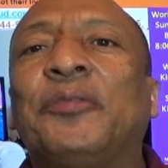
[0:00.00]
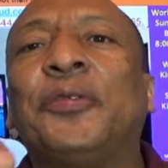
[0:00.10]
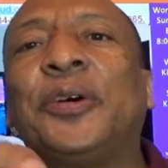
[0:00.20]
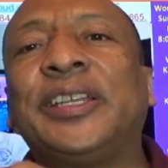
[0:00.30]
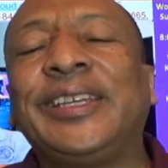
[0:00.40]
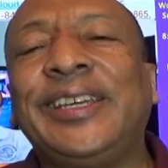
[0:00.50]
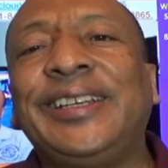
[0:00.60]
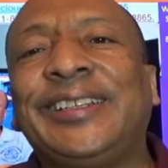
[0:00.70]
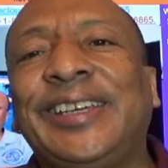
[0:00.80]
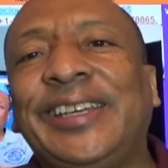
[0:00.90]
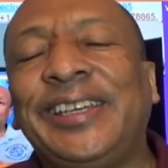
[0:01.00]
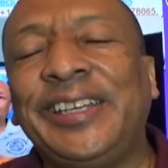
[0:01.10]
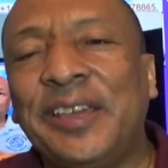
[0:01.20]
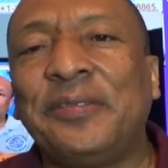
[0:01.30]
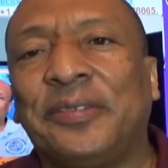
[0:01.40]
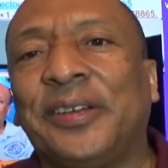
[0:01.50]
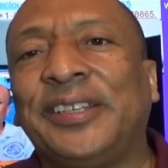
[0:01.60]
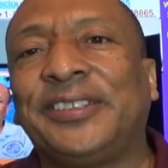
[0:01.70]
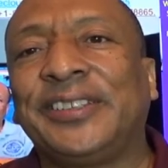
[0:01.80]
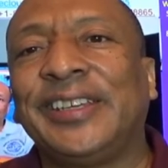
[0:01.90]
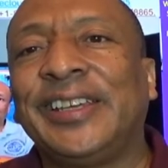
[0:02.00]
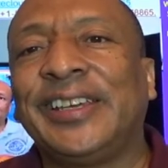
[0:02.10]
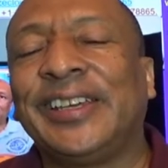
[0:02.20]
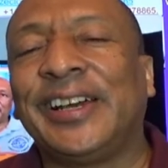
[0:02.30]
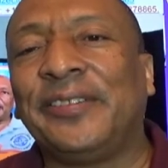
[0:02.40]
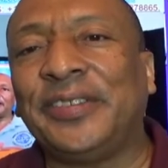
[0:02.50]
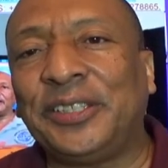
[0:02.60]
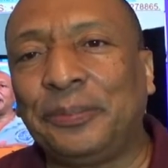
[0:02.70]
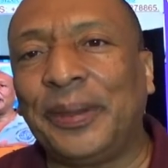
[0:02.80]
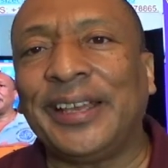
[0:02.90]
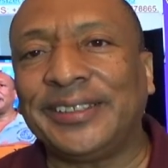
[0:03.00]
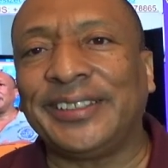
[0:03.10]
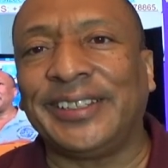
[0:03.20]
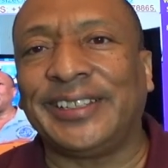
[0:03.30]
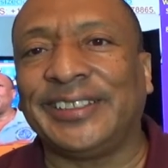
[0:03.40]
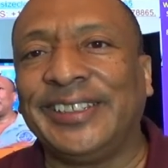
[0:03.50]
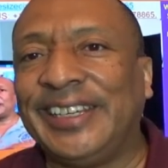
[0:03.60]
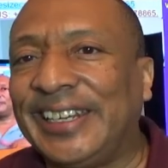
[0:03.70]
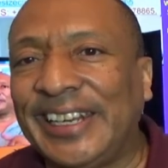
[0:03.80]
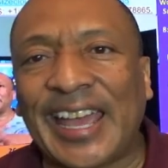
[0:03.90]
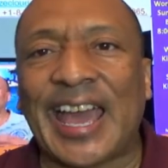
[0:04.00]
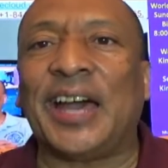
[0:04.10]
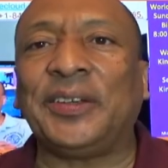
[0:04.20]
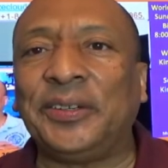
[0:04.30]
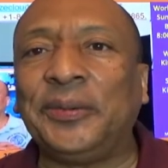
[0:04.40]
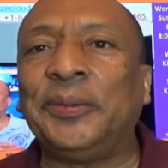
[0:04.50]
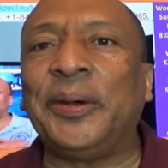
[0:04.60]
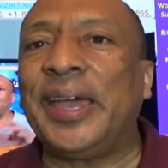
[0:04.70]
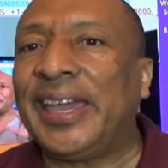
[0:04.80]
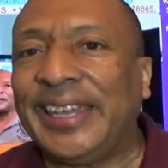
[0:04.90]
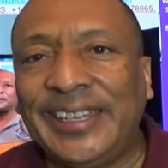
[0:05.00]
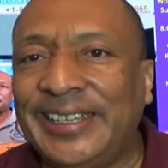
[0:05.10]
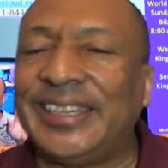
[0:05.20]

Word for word: for the deliverance of this pestilence. Get it out of the way.